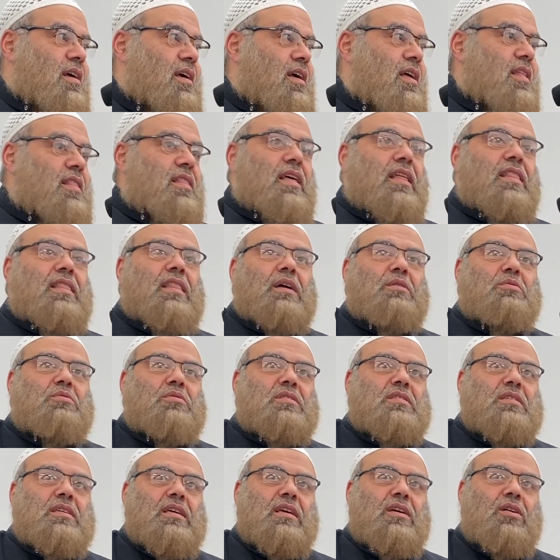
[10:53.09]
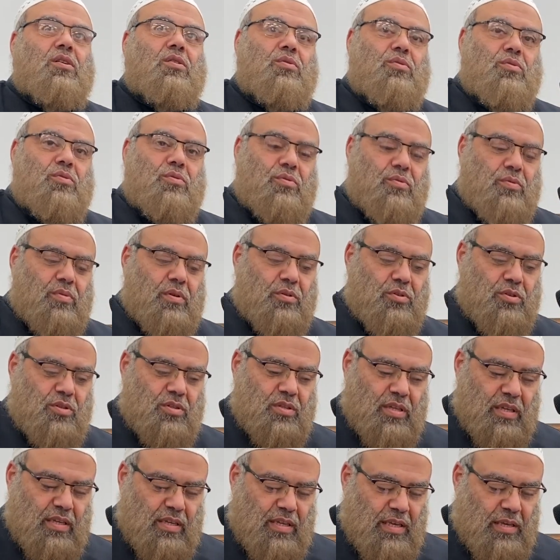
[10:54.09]
And then they would say, oh, when you
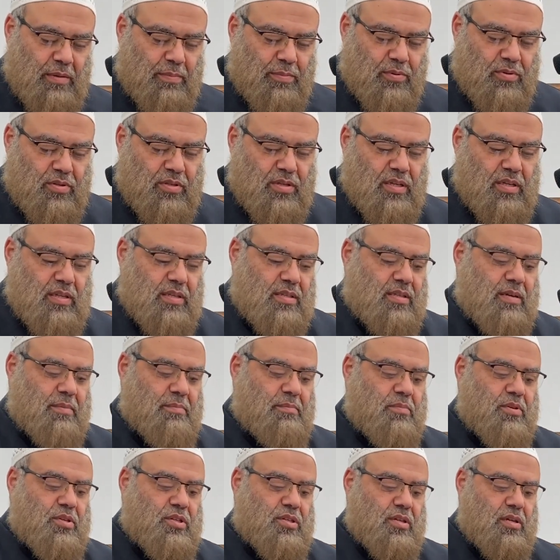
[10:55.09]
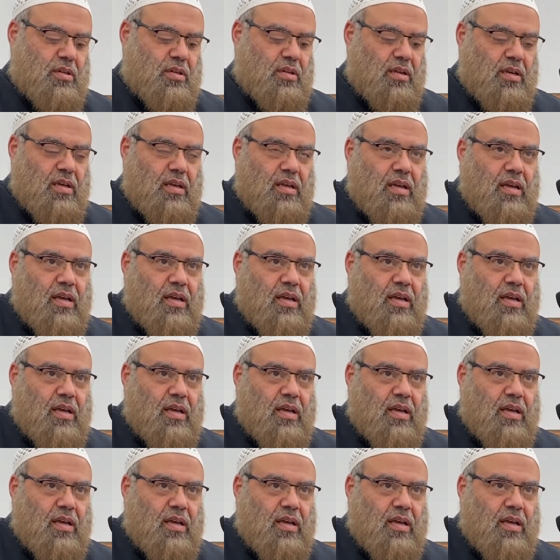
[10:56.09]
say, keep on saying submission